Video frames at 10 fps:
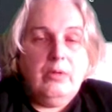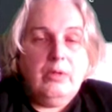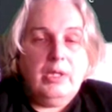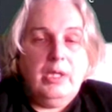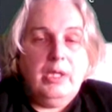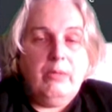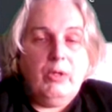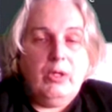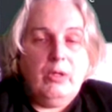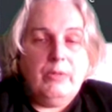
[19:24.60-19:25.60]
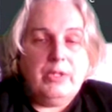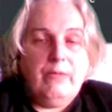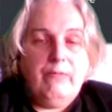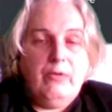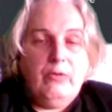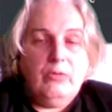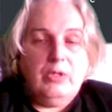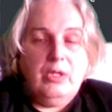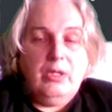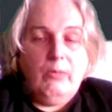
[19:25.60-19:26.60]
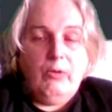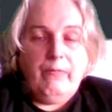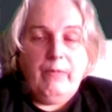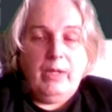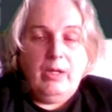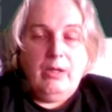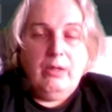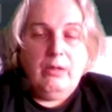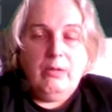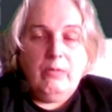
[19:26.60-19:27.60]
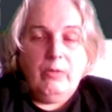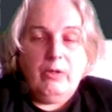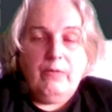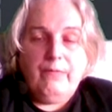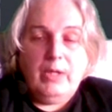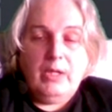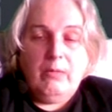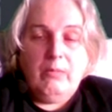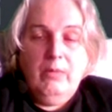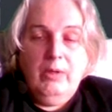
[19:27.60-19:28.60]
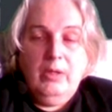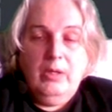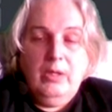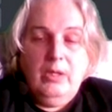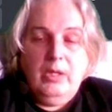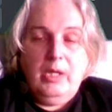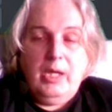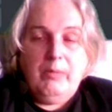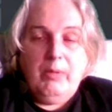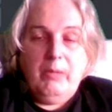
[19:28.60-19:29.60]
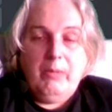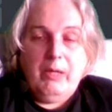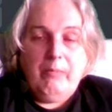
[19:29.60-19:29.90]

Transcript: Okay, Kamara was confused and demotivated. Wonder if I can happy him up.